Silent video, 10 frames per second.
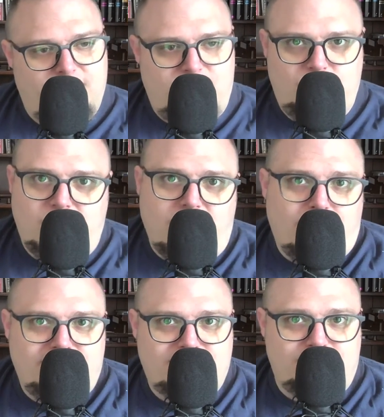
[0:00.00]
You could
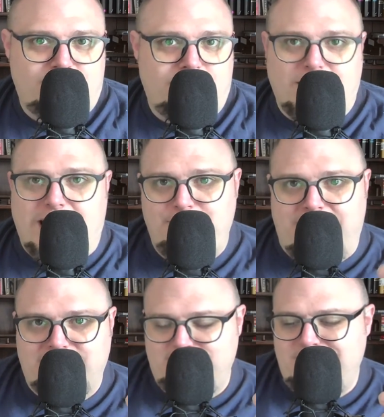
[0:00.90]
always reply
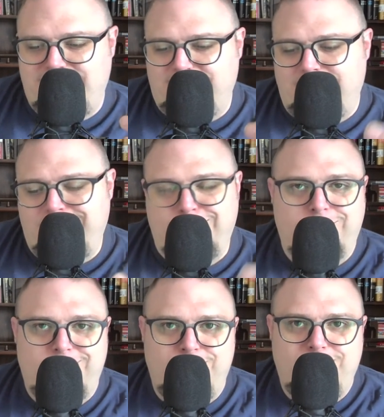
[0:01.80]
back to me and let me know
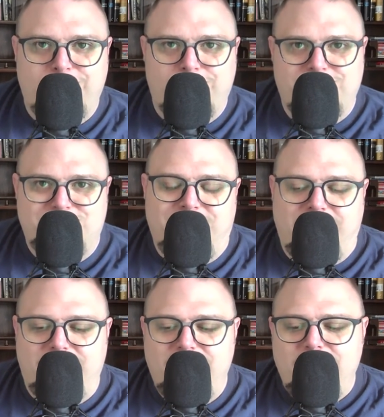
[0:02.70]
whether you think it works or
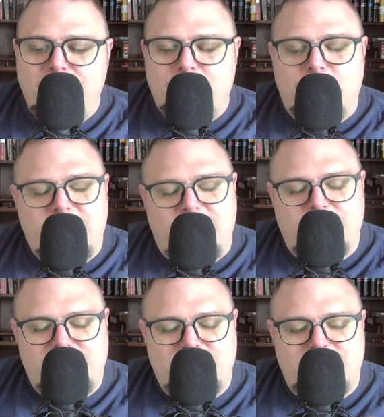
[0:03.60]
not. But when it
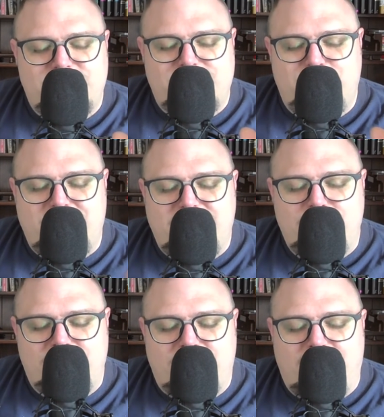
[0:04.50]
comes to speaking
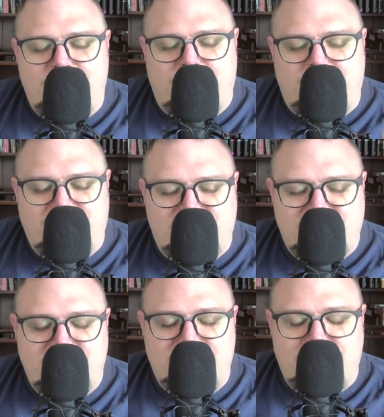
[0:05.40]
with God about my
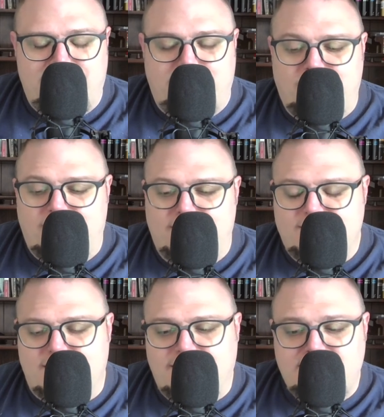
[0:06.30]
sin and my brokenness,
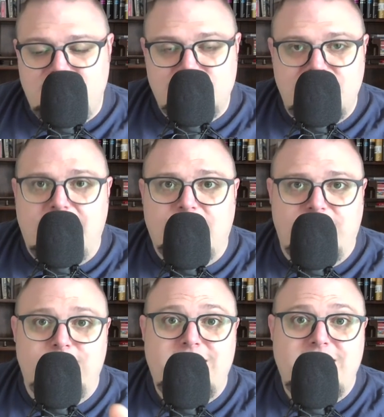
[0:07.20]
I like to use the
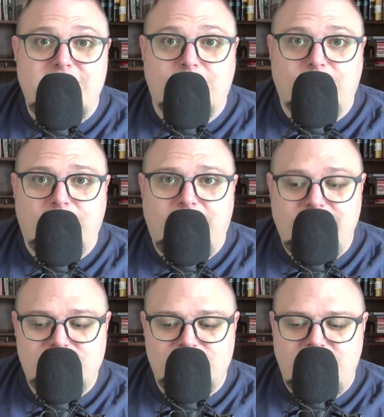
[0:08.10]
acronym HEAL,
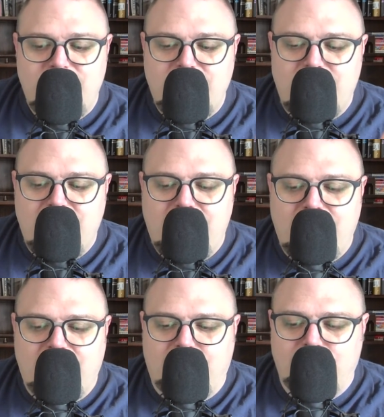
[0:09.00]

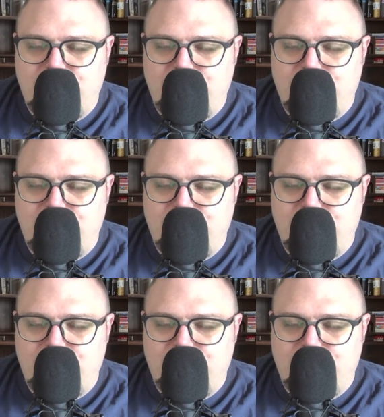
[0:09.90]
H-E-A-L.